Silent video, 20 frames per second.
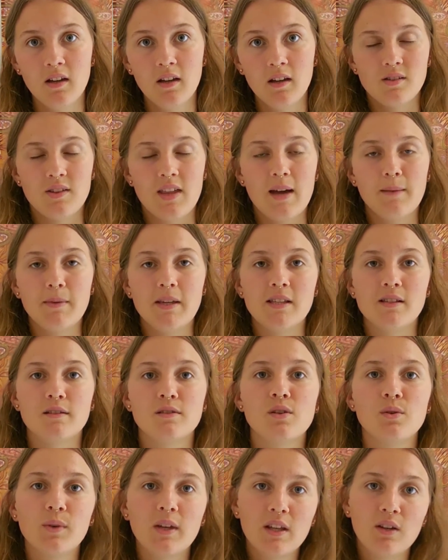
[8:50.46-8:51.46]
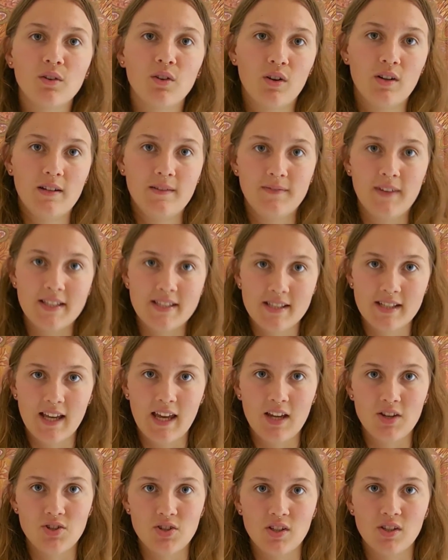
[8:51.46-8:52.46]
That means doing your own
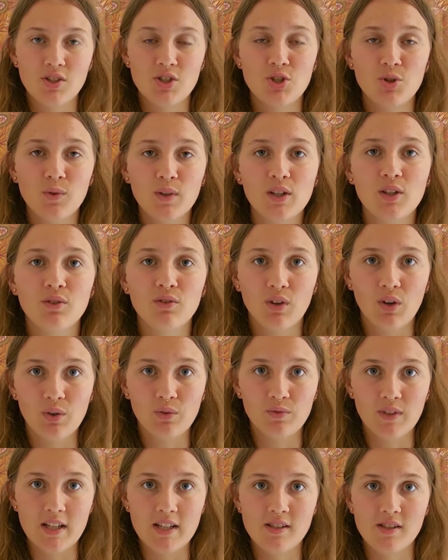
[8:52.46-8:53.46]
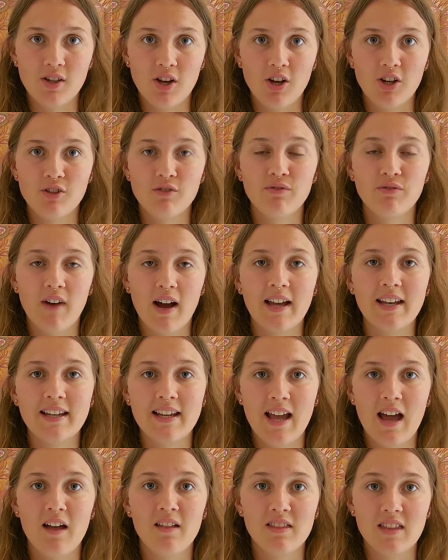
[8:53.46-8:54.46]
investigation, doing your own research,
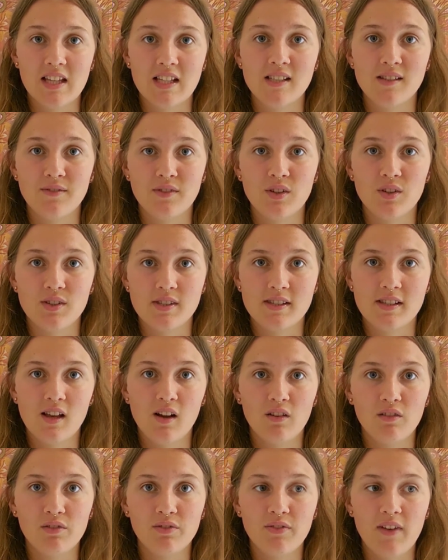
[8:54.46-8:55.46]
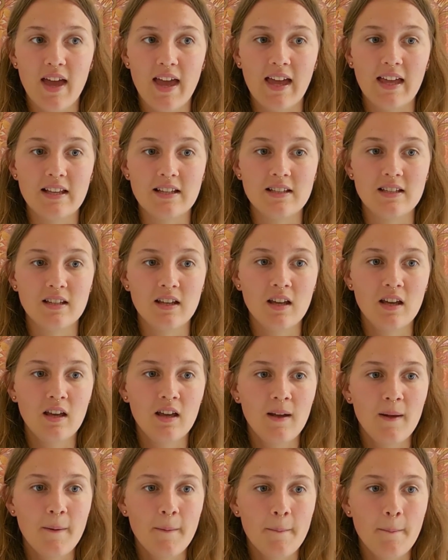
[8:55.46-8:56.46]
finding out things for yourself and
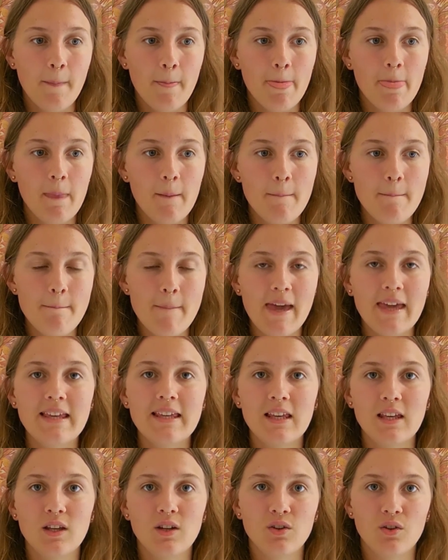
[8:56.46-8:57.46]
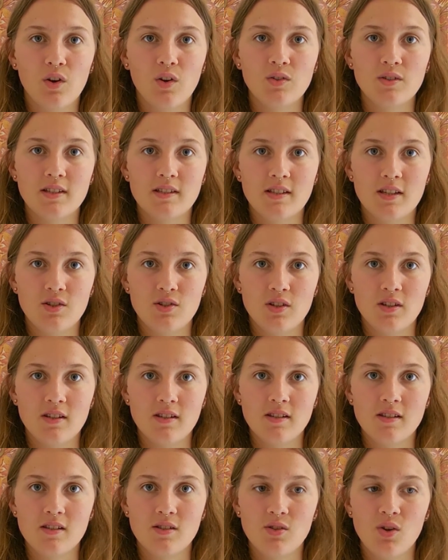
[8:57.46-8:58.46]
making your own
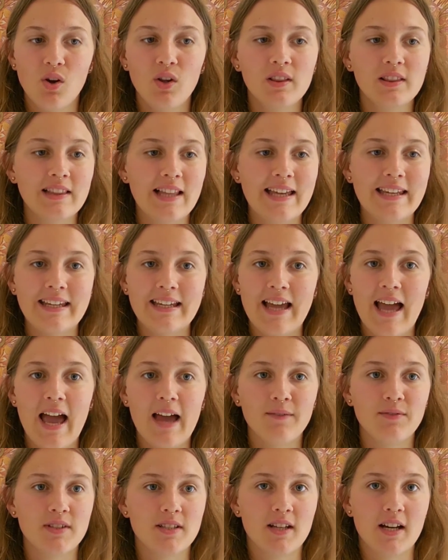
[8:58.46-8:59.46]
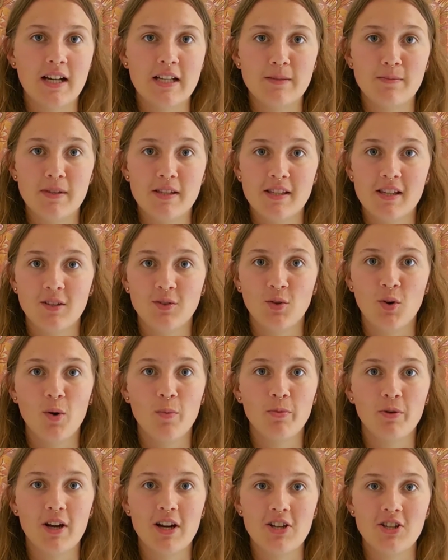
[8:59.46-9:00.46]
decisions, not letting advertisements and
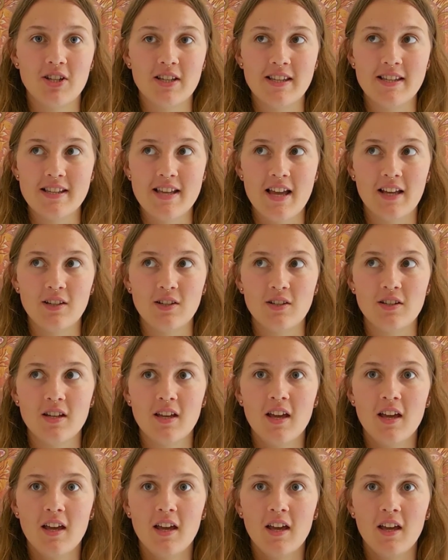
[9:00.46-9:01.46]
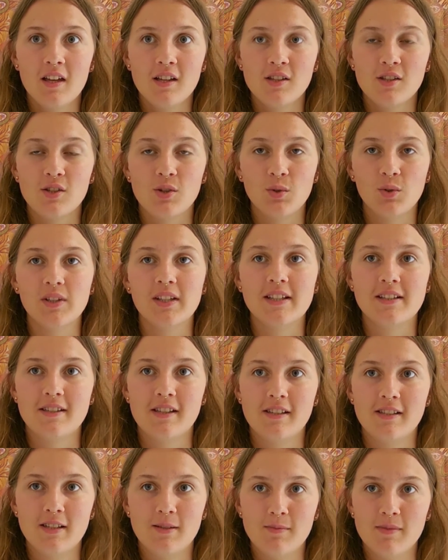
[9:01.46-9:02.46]
corporations and schooling
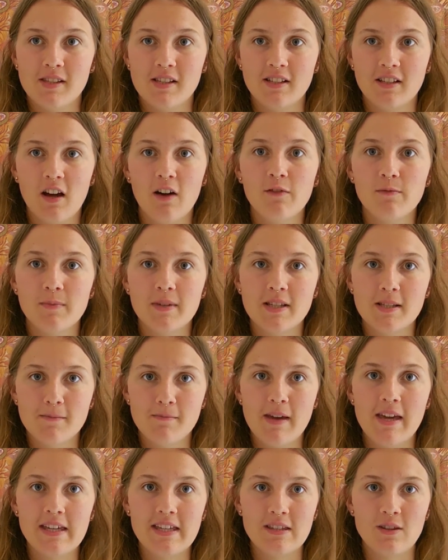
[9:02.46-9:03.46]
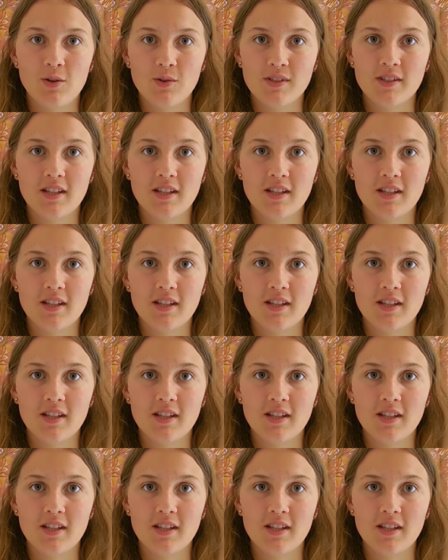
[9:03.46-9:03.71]
systems and governments make those